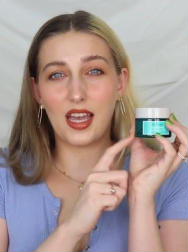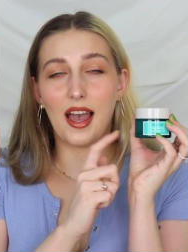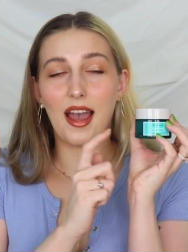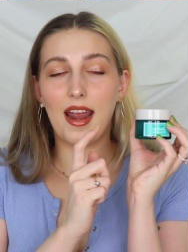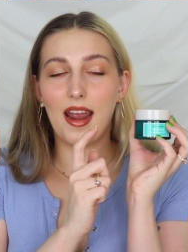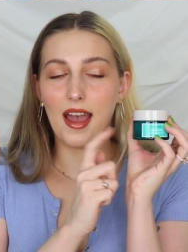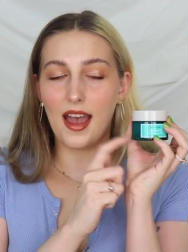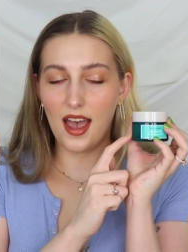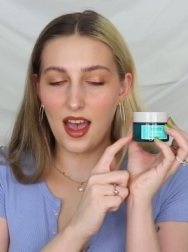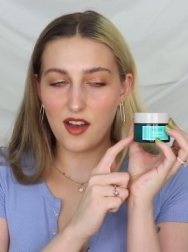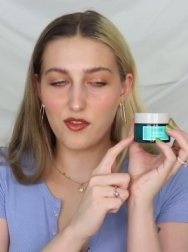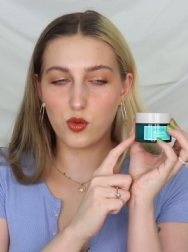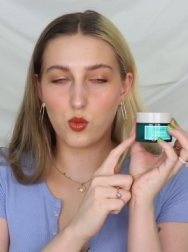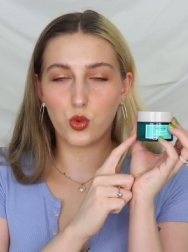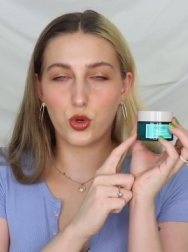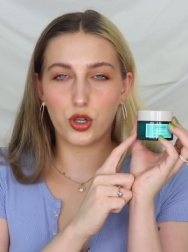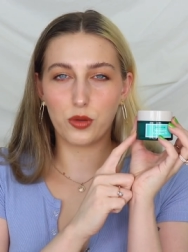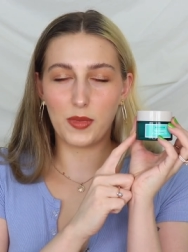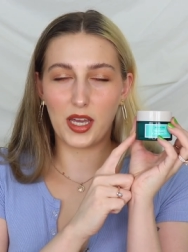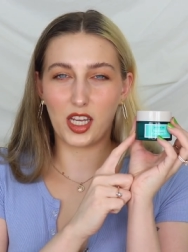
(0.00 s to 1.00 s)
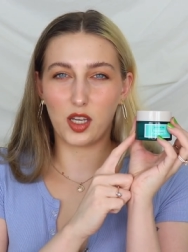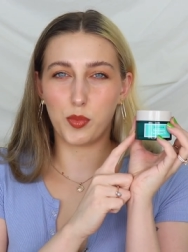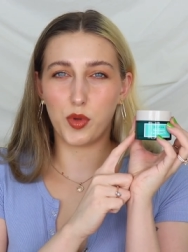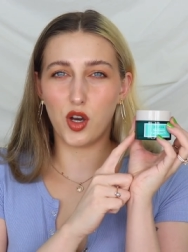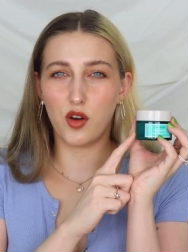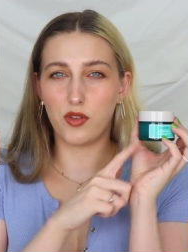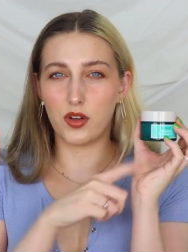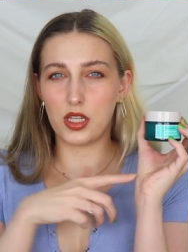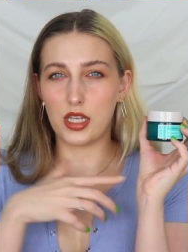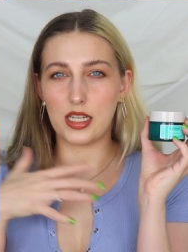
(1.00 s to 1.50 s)
I have worn makeup
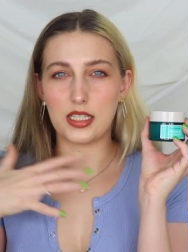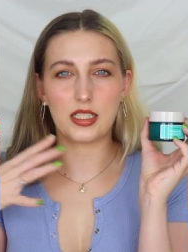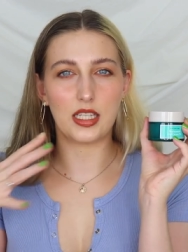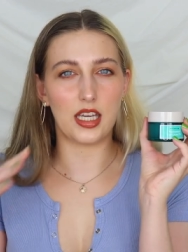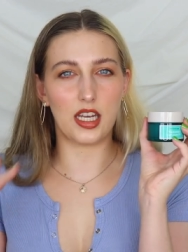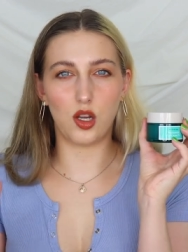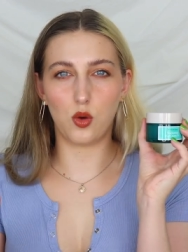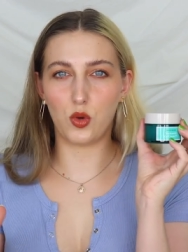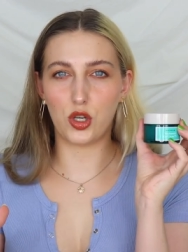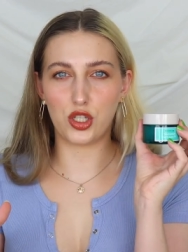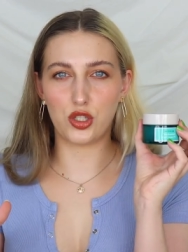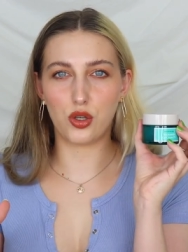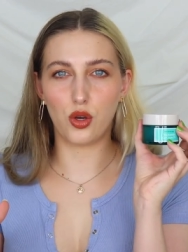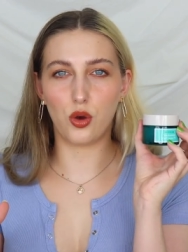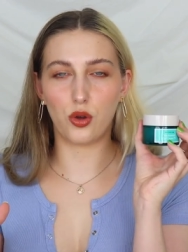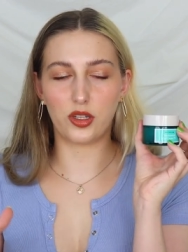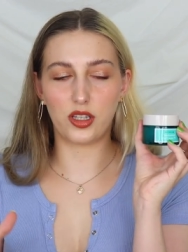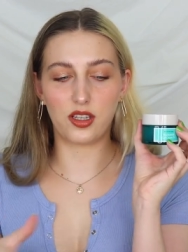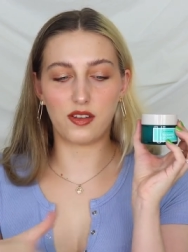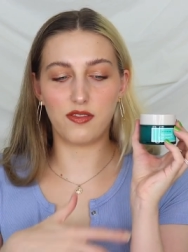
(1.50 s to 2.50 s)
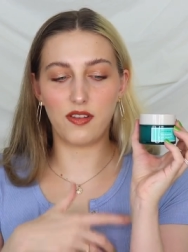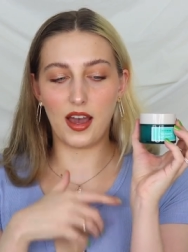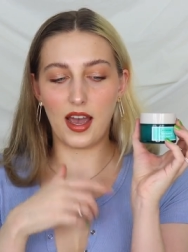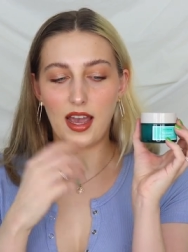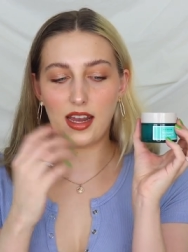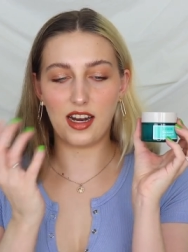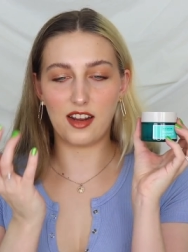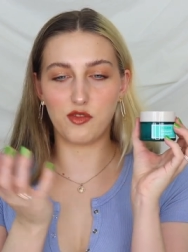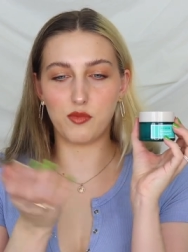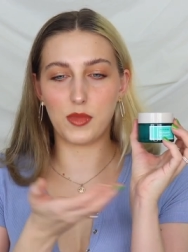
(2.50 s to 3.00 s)
over this and it went totally
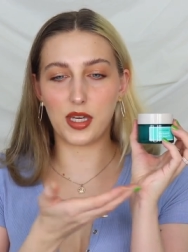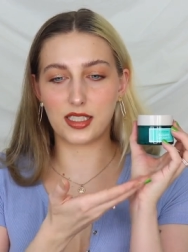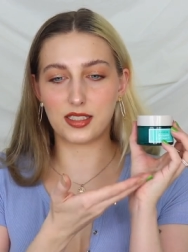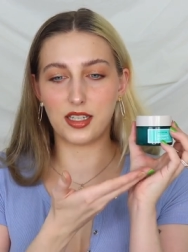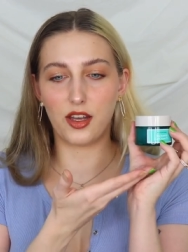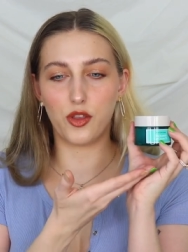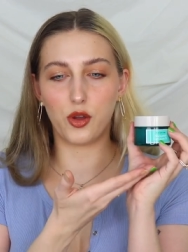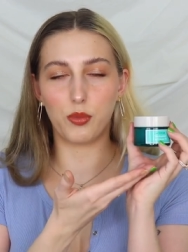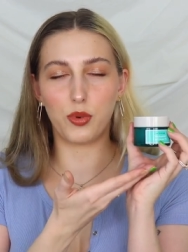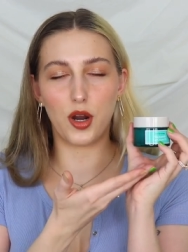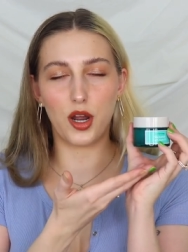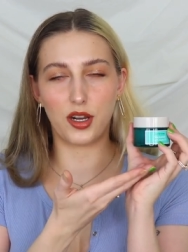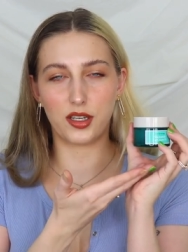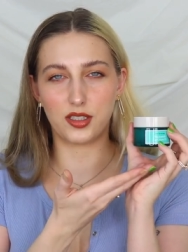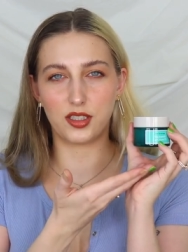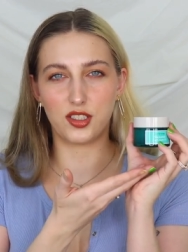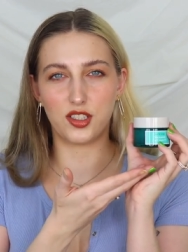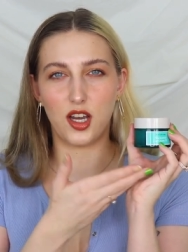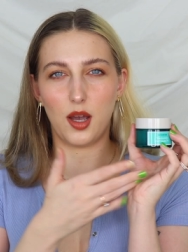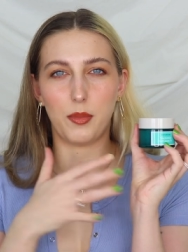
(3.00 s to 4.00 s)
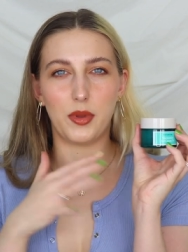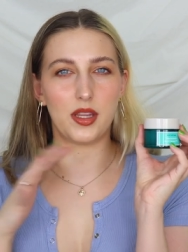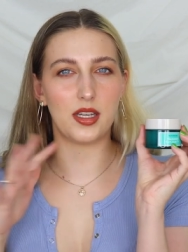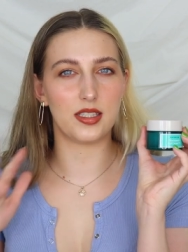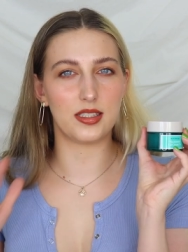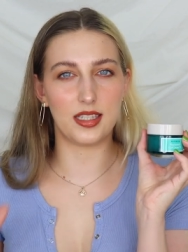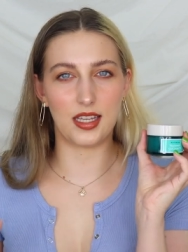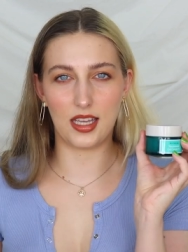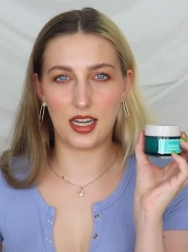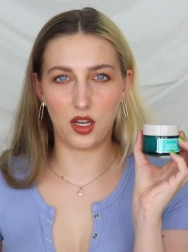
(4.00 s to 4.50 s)
fine. I've mixed other products on top of
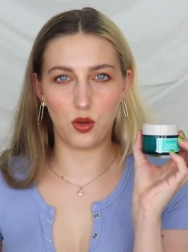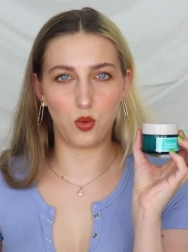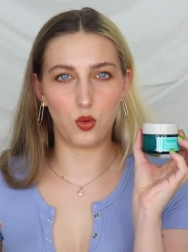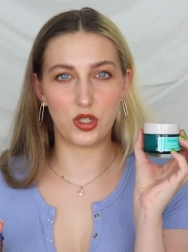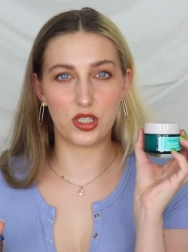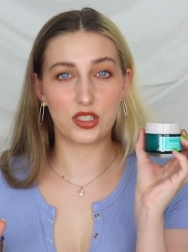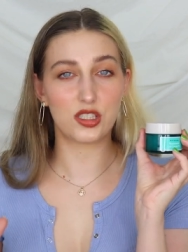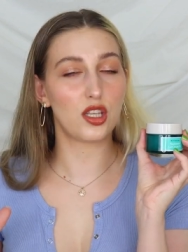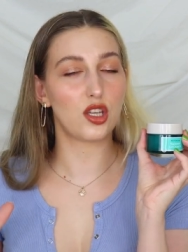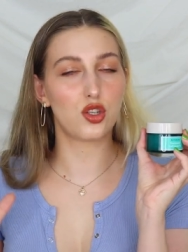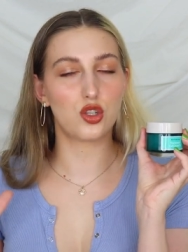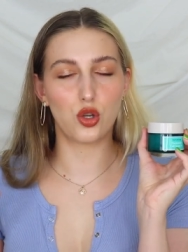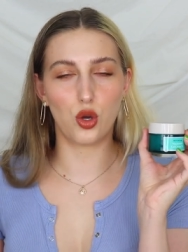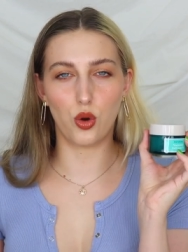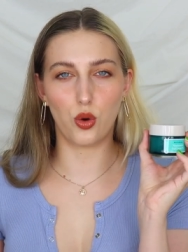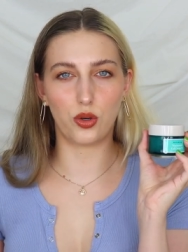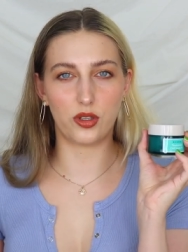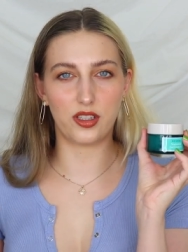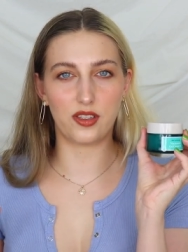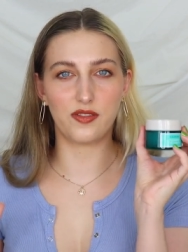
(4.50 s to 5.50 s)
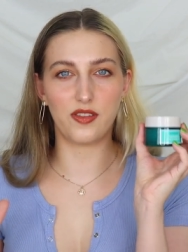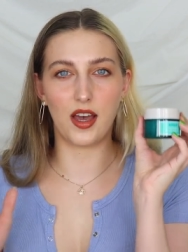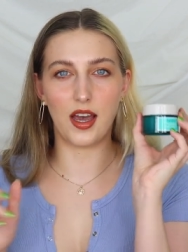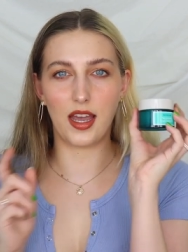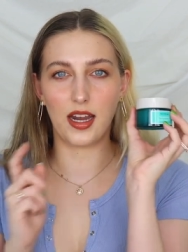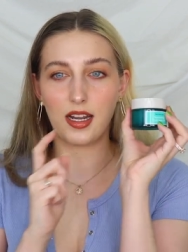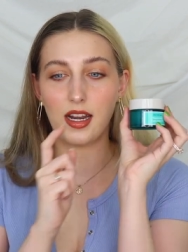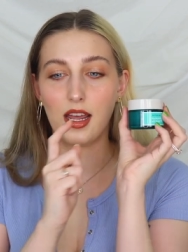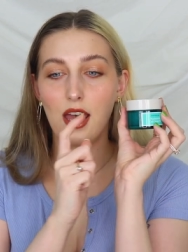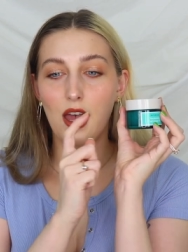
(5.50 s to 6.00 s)
this and it was totally
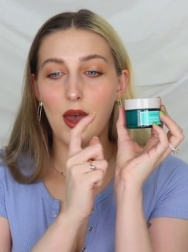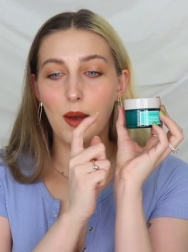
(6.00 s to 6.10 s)
fine,